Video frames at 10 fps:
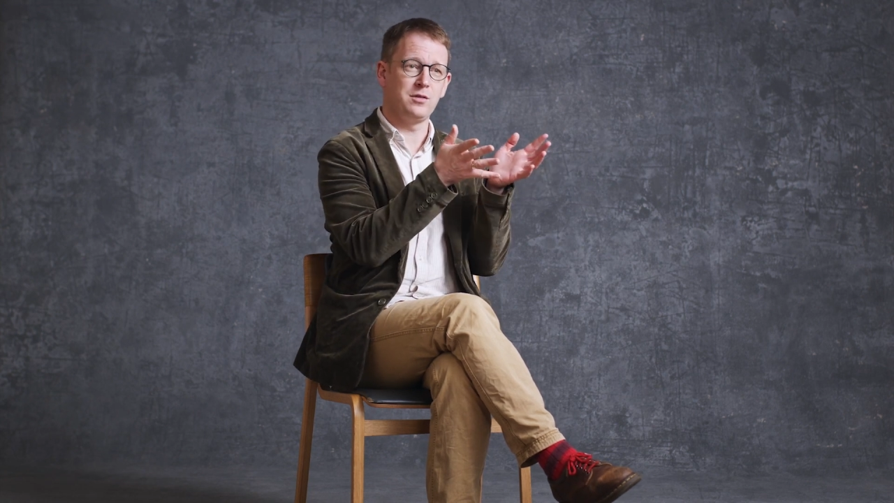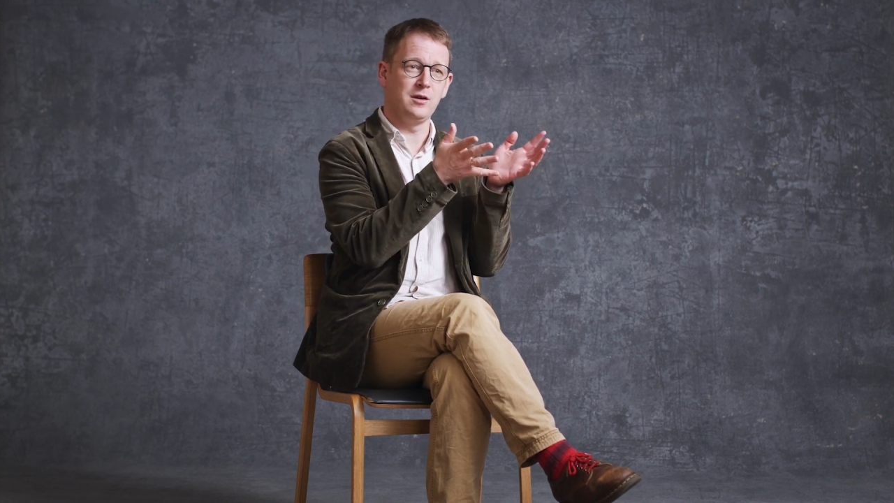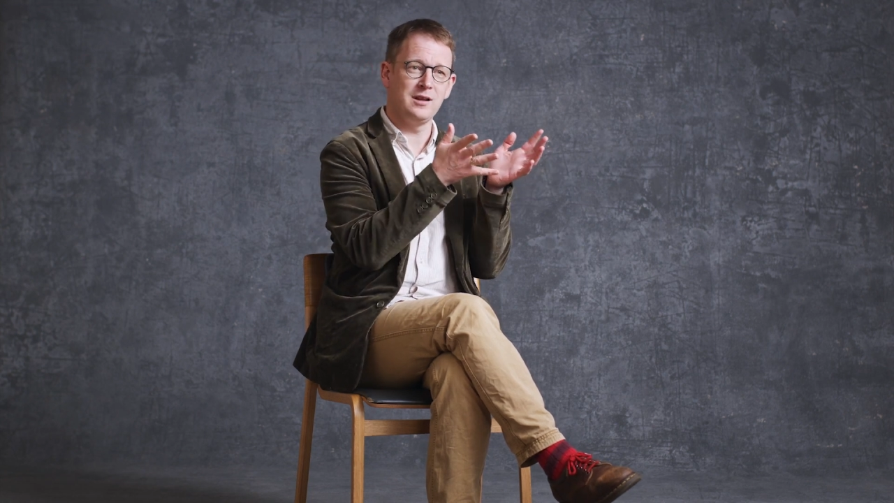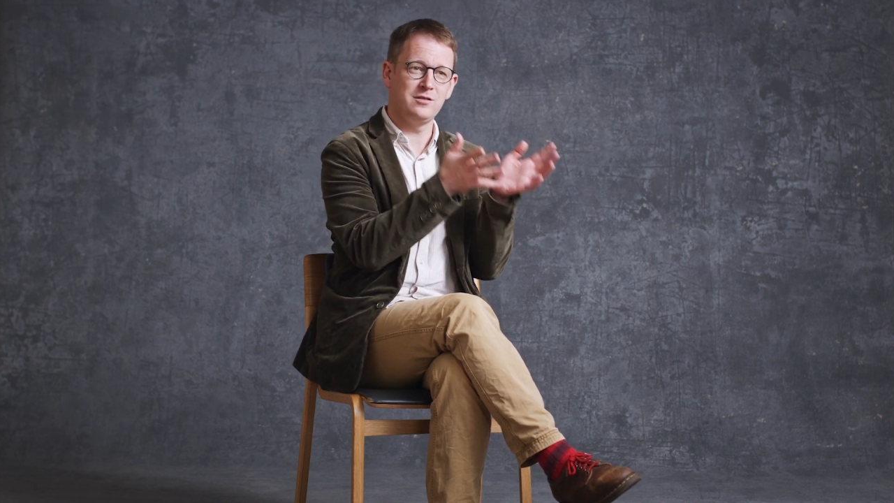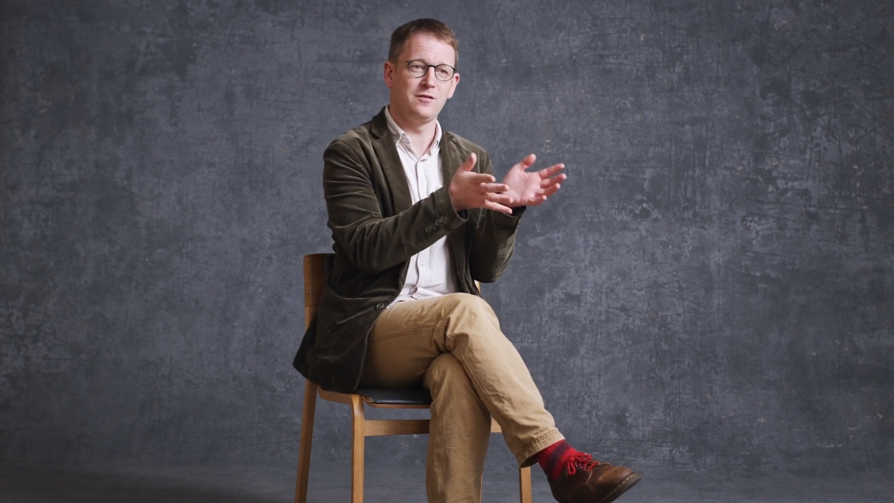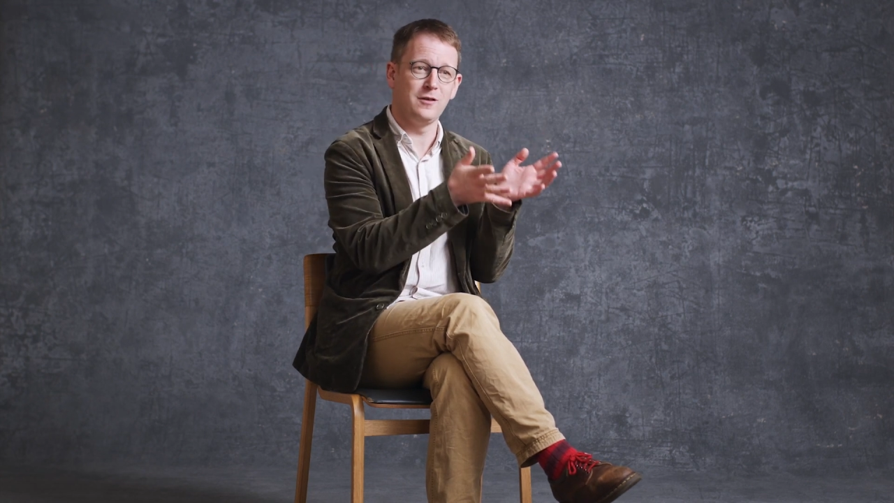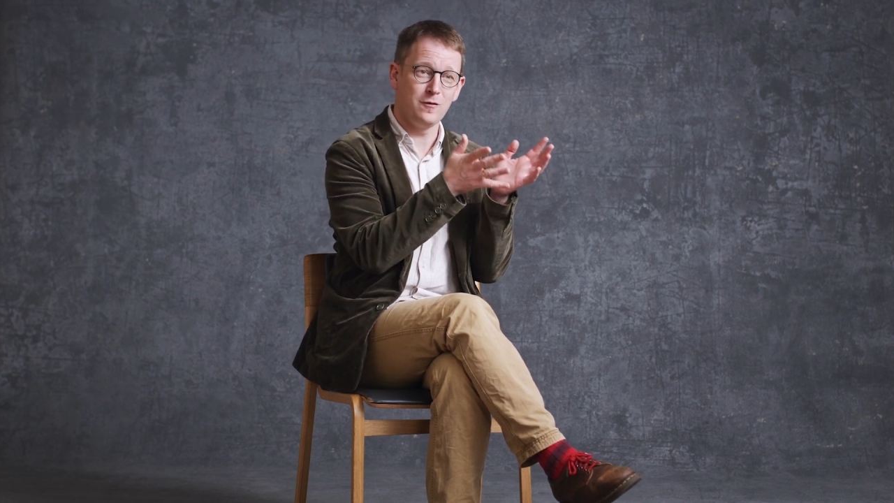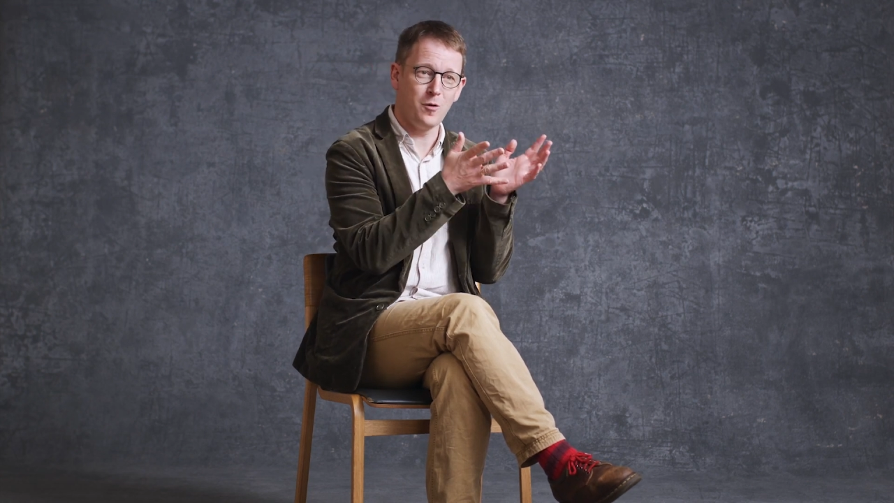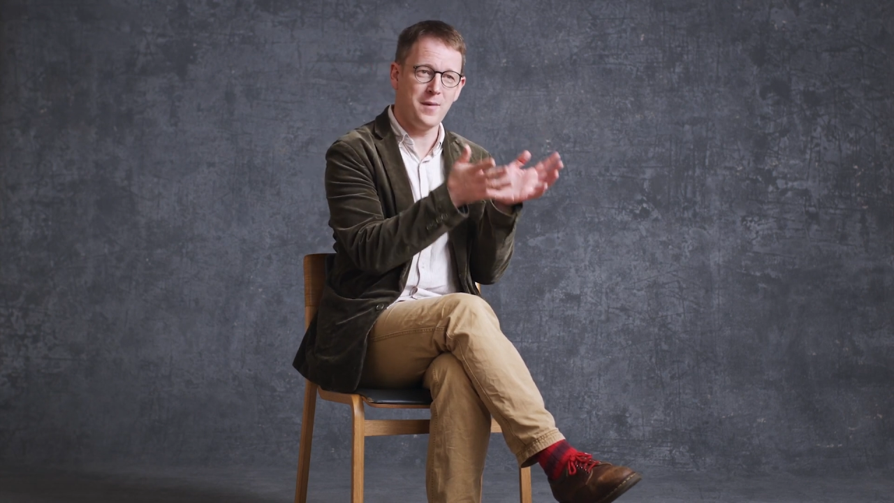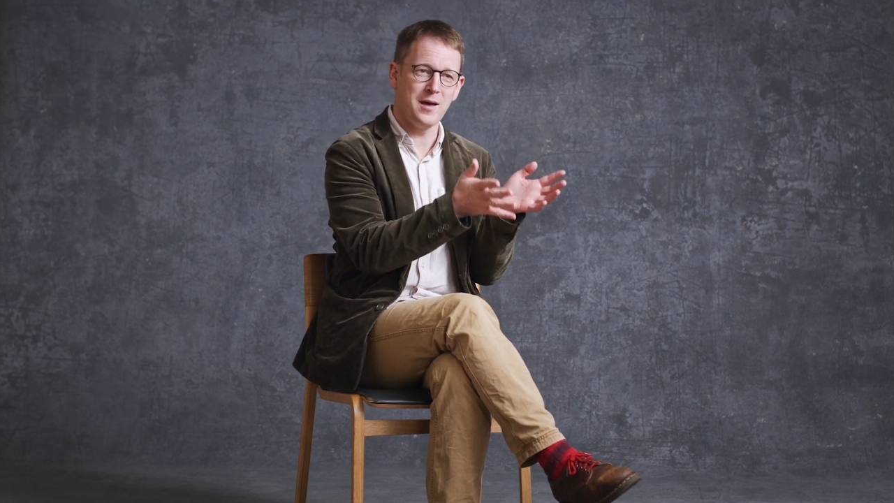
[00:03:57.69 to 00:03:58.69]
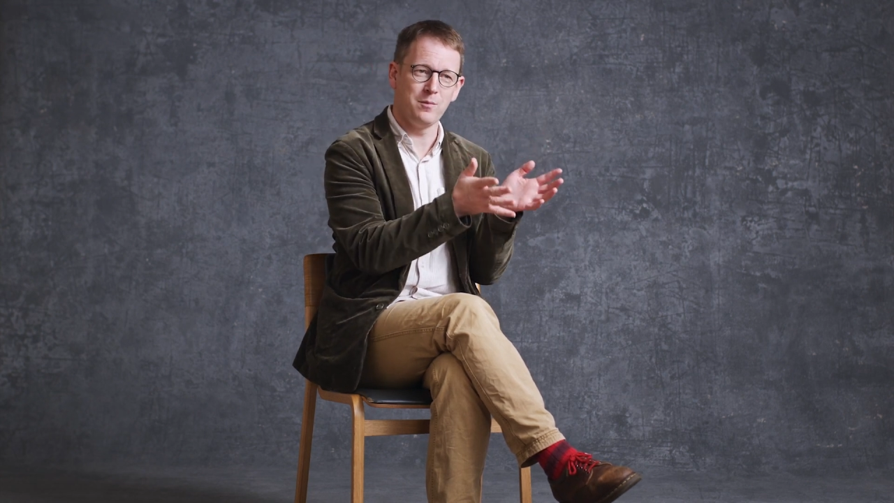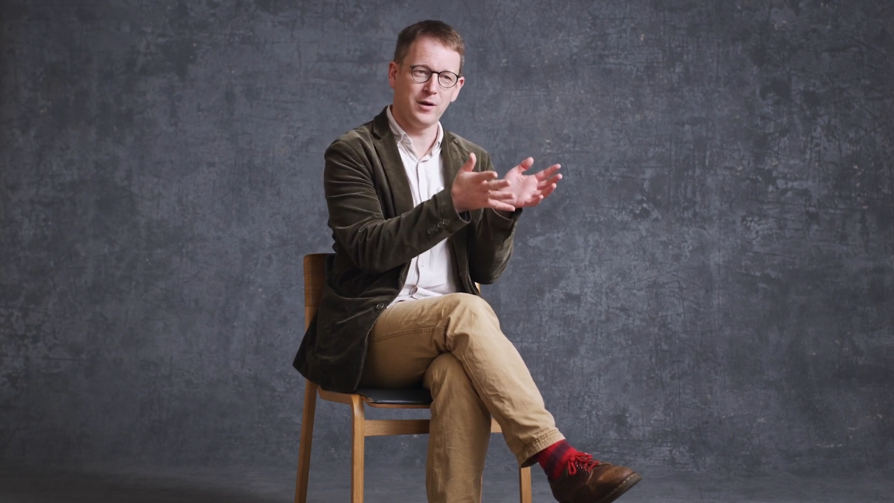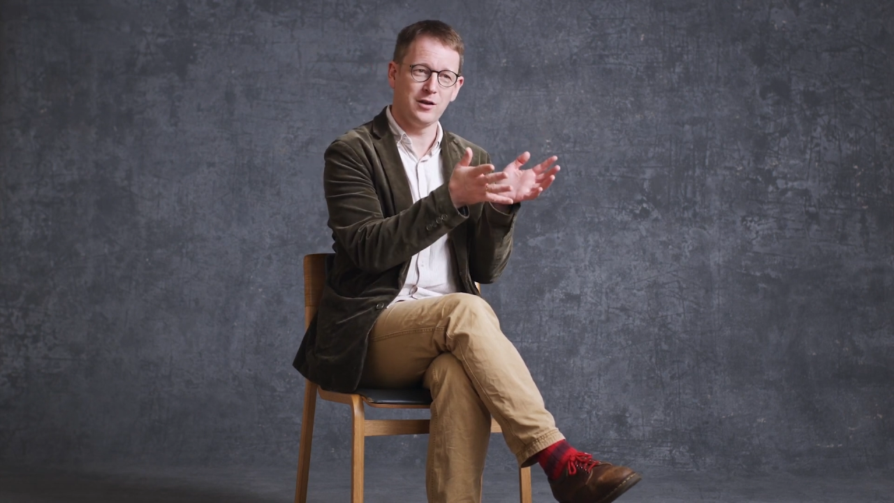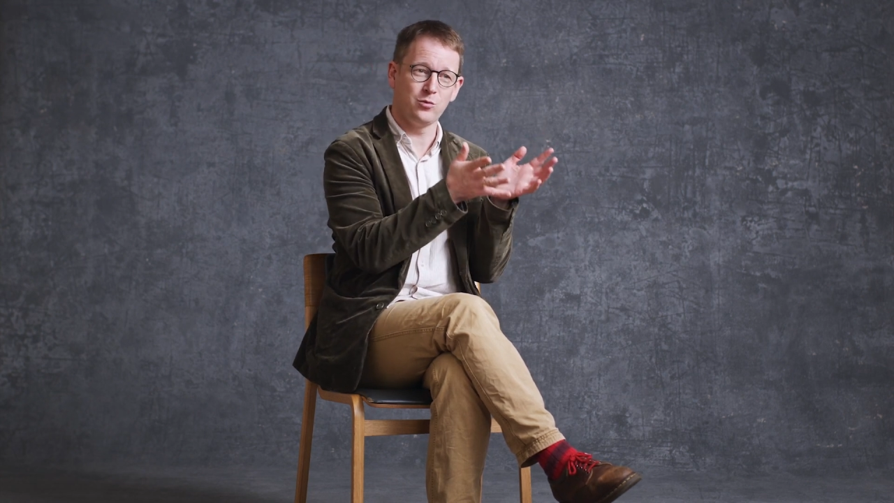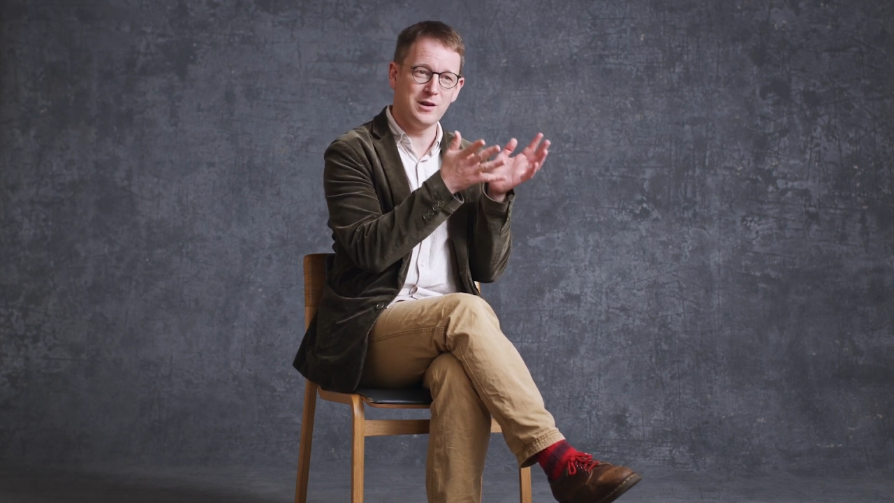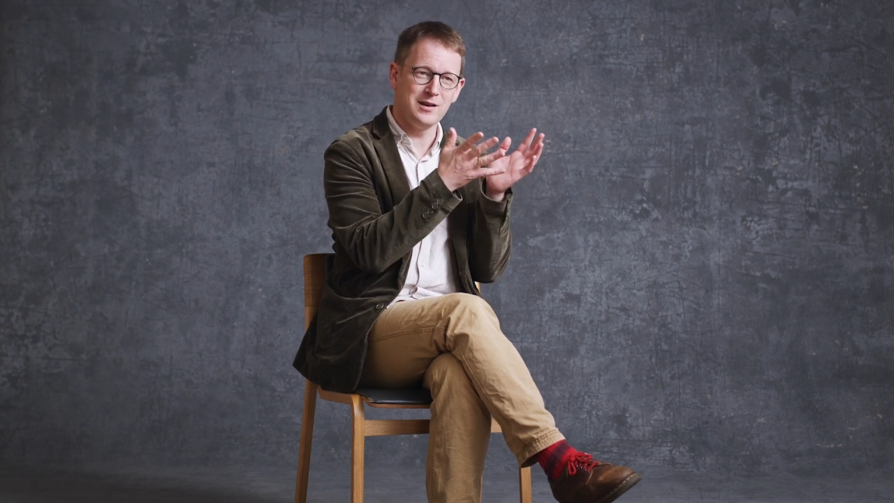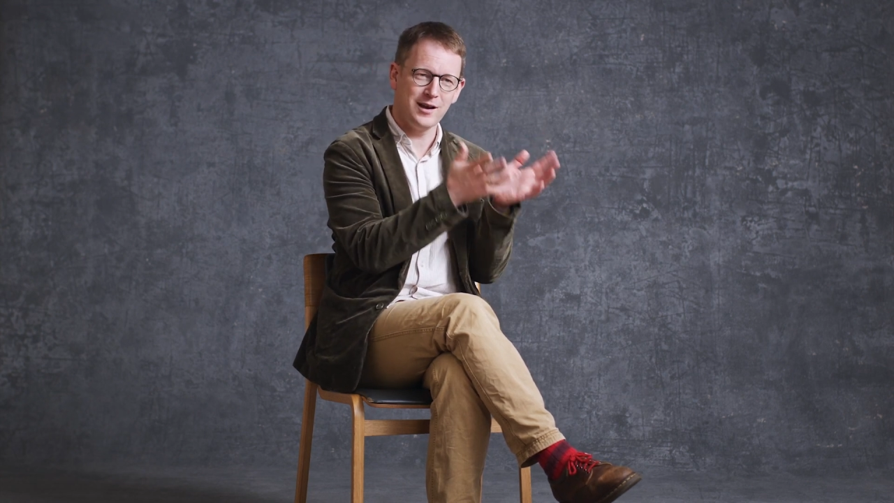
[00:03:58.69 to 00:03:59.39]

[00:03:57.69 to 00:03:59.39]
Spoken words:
the liturgy of lament because we